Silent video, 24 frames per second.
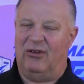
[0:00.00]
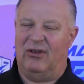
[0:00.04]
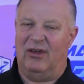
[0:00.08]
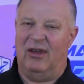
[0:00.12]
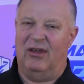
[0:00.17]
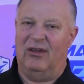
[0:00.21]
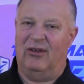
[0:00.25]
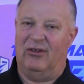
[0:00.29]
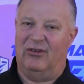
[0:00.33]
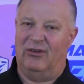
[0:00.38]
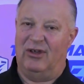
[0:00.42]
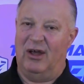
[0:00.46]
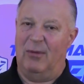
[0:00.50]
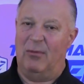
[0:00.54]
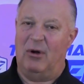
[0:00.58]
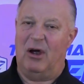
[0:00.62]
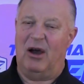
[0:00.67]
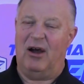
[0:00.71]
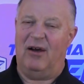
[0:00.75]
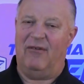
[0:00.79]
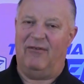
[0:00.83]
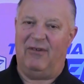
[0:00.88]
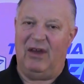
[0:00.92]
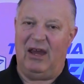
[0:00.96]
some
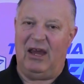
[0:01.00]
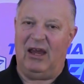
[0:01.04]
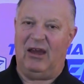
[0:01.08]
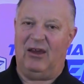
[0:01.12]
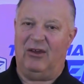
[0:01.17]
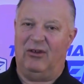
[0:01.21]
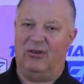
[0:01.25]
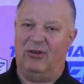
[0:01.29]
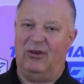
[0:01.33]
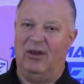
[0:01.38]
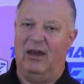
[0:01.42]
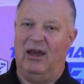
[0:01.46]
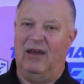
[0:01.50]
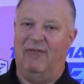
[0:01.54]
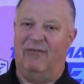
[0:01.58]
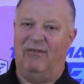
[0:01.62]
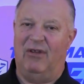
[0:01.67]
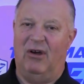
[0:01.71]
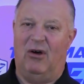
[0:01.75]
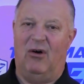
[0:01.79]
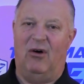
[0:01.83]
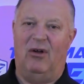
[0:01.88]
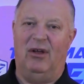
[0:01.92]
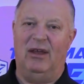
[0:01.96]
RVs, if the
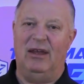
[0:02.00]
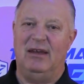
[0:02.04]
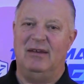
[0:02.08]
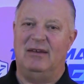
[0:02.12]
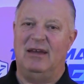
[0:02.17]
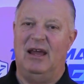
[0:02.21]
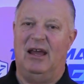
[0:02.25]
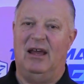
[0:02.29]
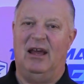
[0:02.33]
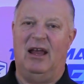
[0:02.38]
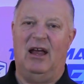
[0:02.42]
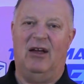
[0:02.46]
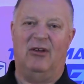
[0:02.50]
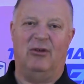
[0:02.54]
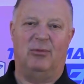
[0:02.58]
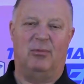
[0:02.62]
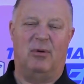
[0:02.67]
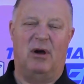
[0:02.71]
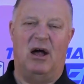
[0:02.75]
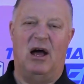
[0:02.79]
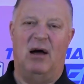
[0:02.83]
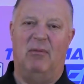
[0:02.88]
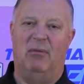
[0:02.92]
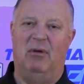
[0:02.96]
holding tank has
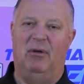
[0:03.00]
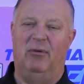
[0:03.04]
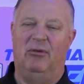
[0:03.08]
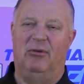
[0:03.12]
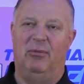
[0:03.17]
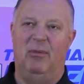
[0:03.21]
problems,